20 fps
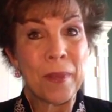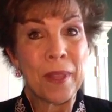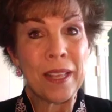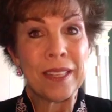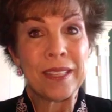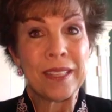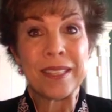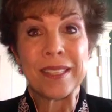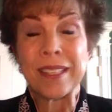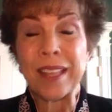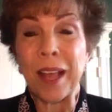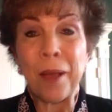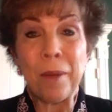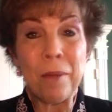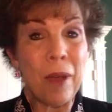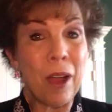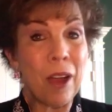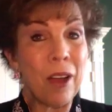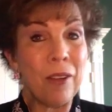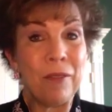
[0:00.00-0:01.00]

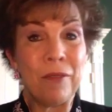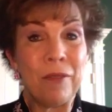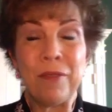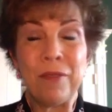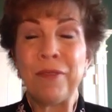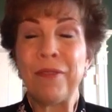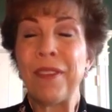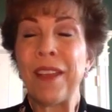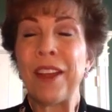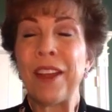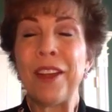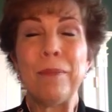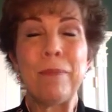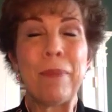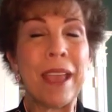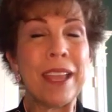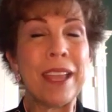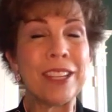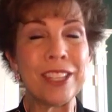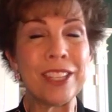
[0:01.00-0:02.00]
Some are very
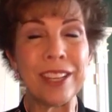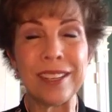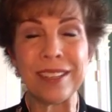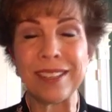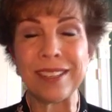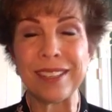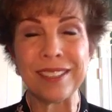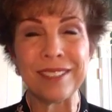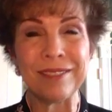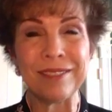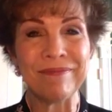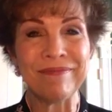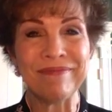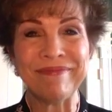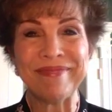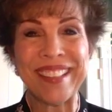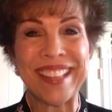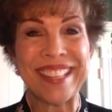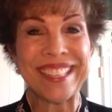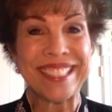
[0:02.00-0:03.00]
patient.
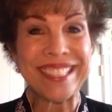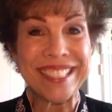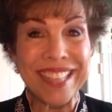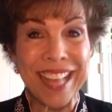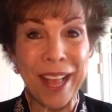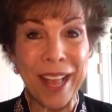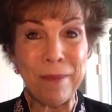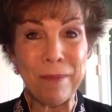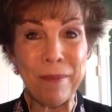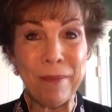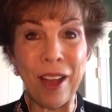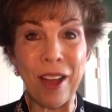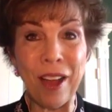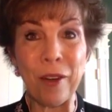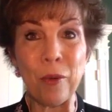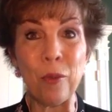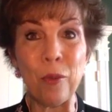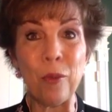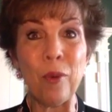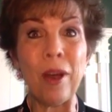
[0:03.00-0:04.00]
Some
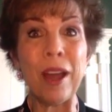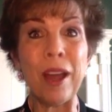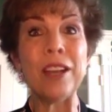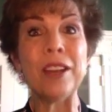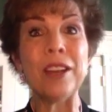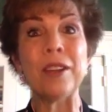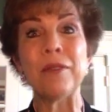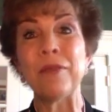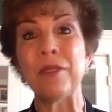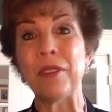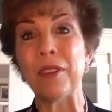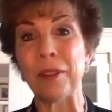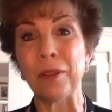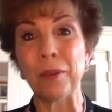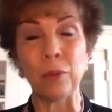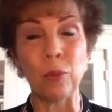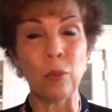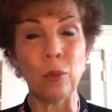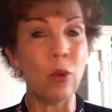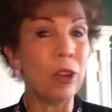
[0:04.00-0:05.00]
are
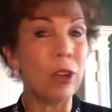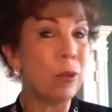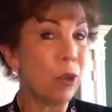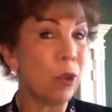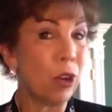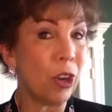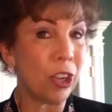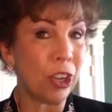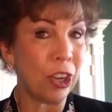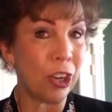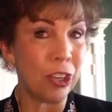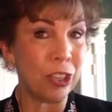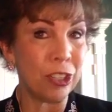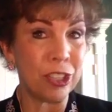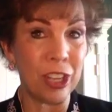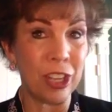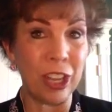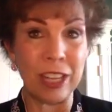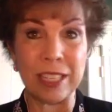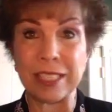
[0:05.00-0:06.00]
wonderful
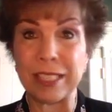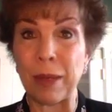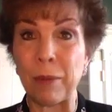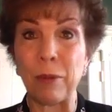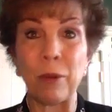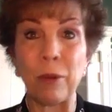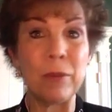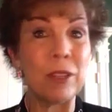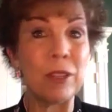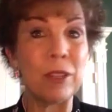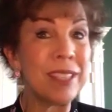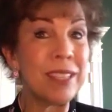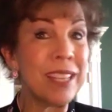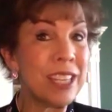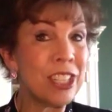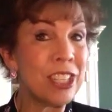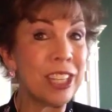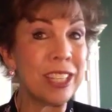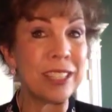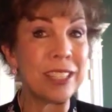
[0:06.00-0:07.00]
woodworkers, and some are
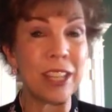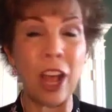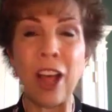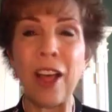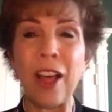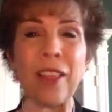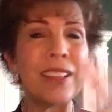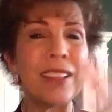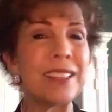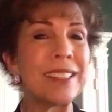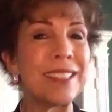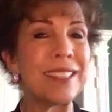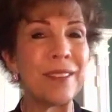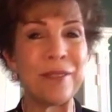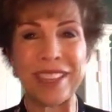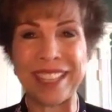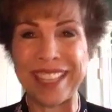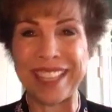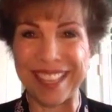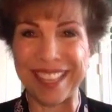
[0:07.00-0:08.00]
musicians, all these
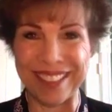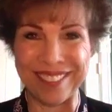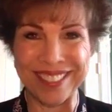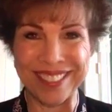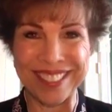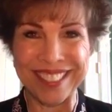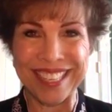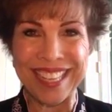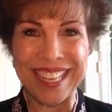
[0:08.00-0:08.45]
different gifts.